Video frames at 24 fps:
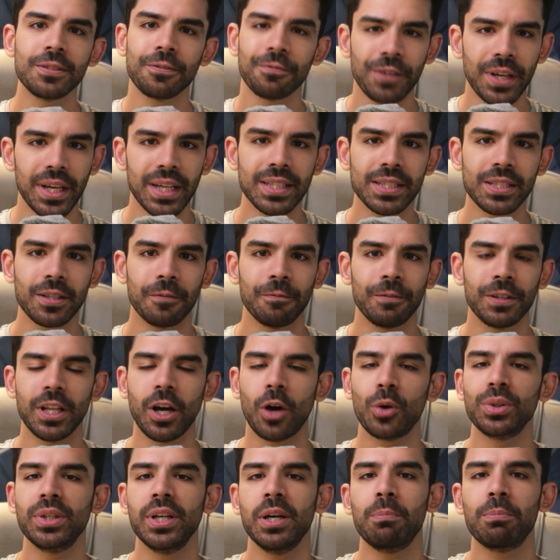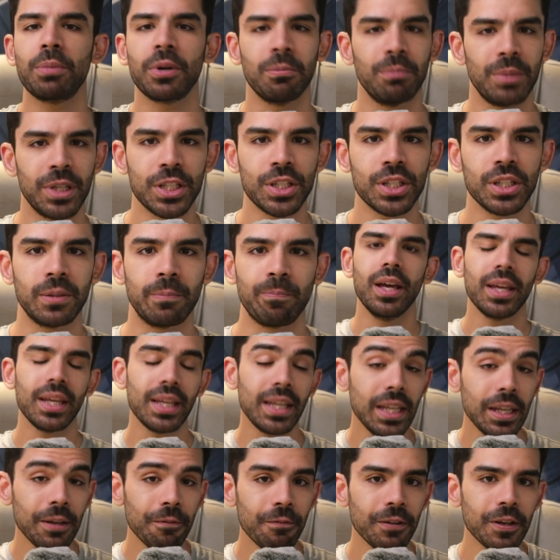face without their permission,
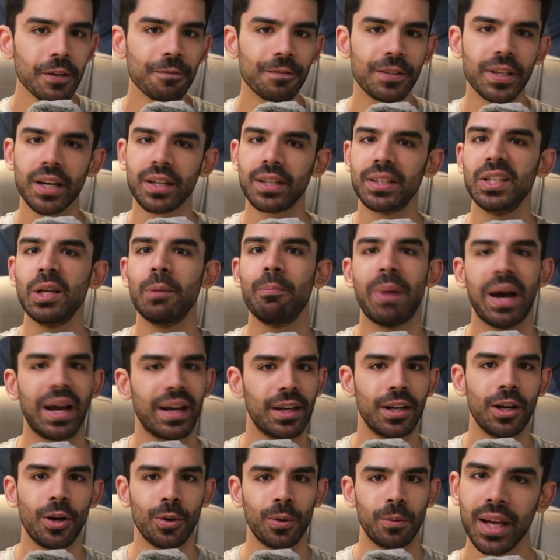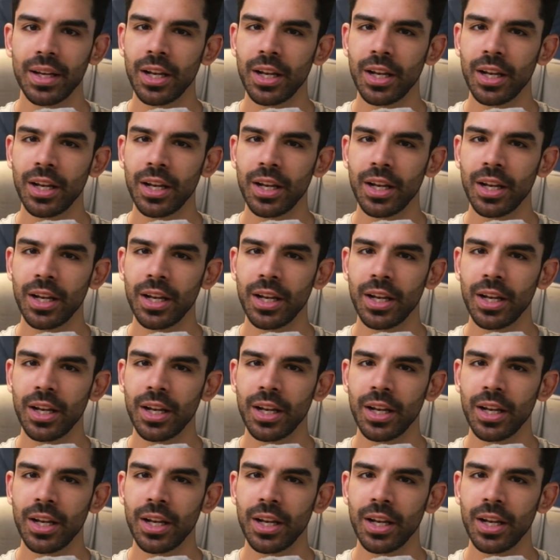even if they are in the background.